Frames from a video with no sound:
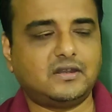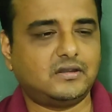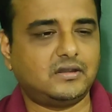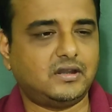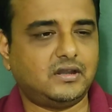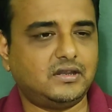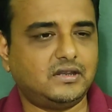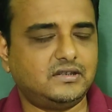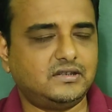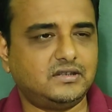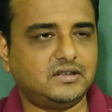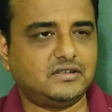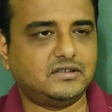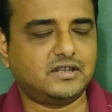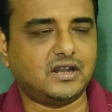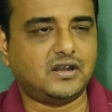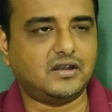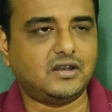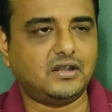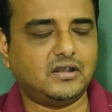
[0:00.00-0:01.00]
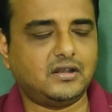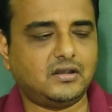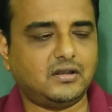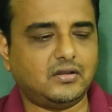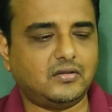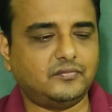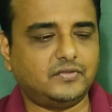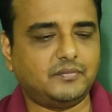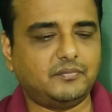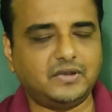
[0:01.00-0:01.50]
I think the Journal
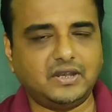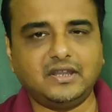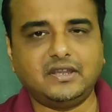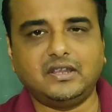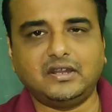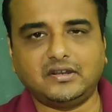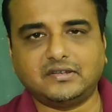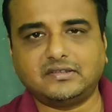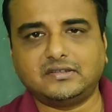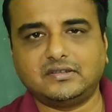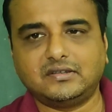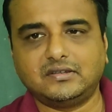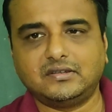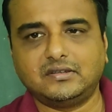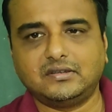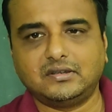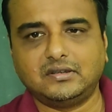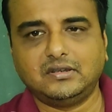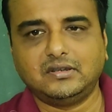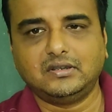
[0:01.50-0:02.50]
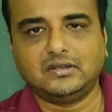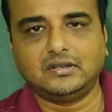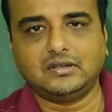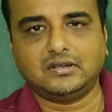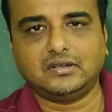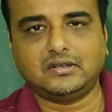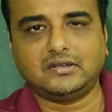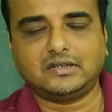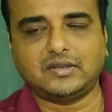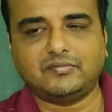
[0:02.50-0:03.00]
of the Plague Years,
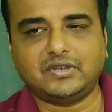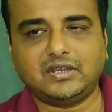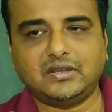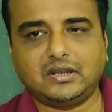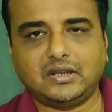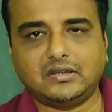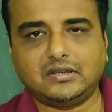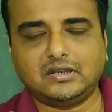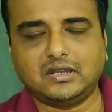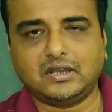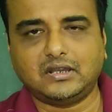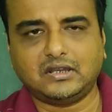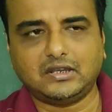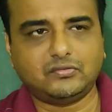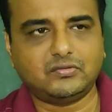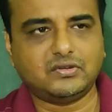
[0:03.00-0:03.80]
something like that. It